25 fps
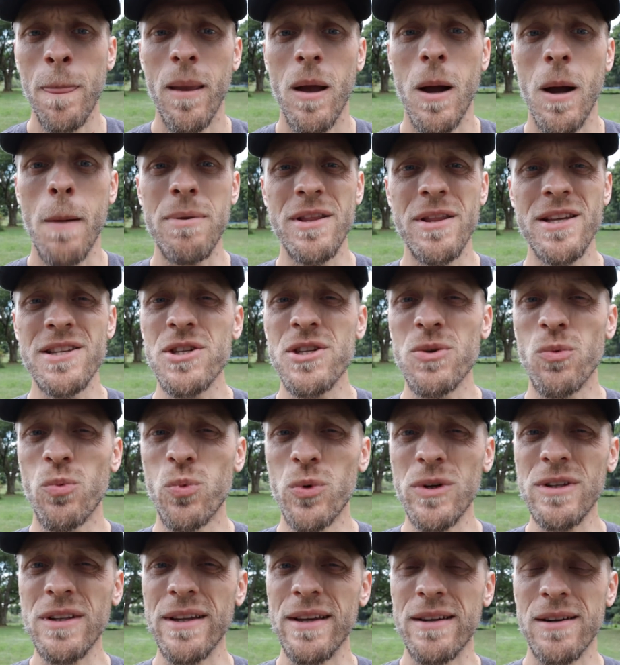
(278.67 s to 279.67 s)
but this is a
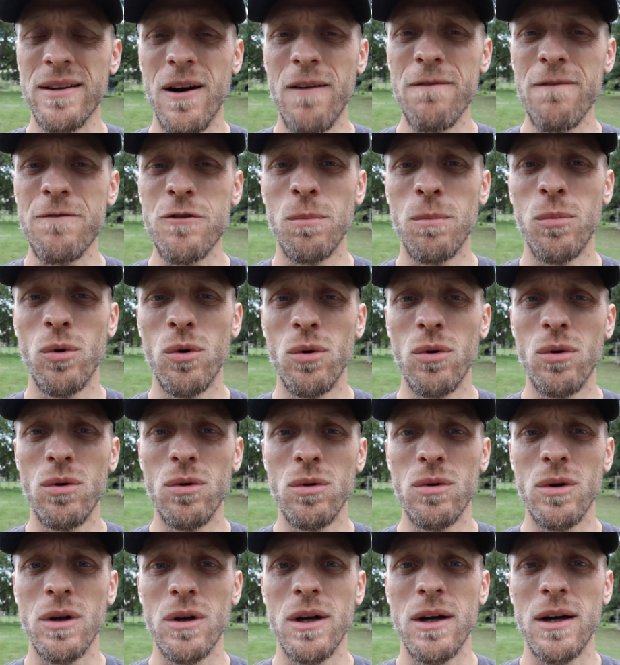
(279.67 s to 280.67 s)
really
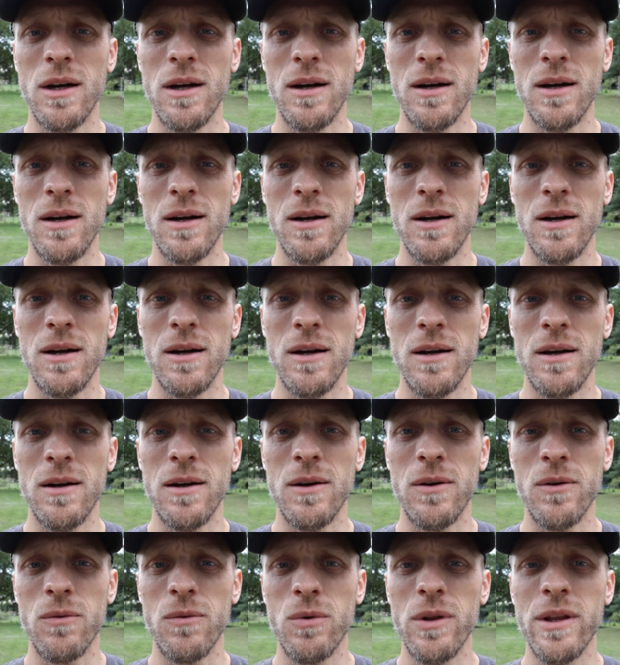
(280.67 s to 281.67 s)
comfortable to
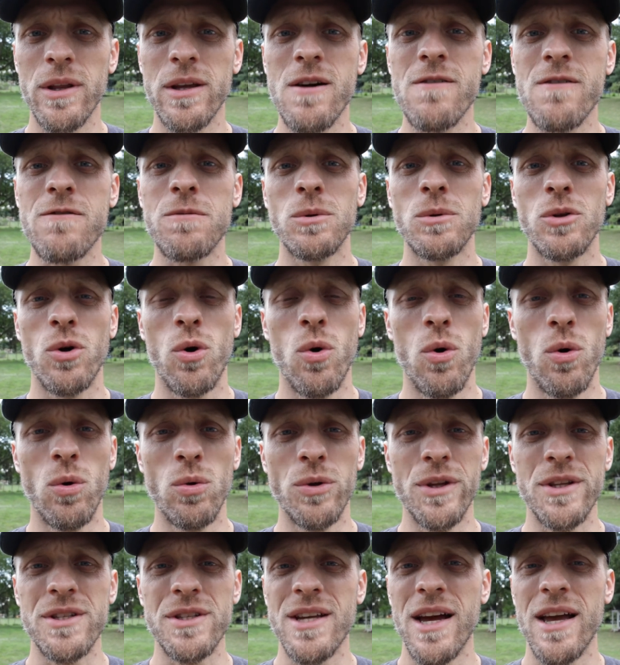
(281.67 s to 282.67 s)

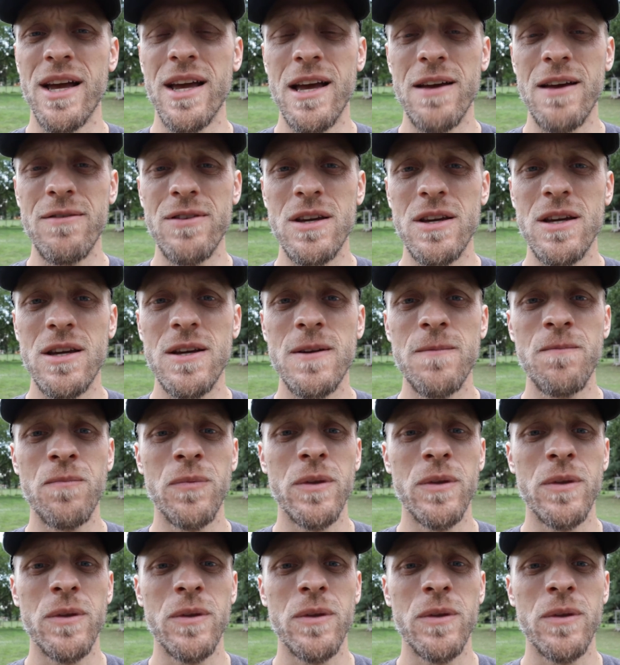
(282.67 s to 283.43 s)
hold. It's not heavy.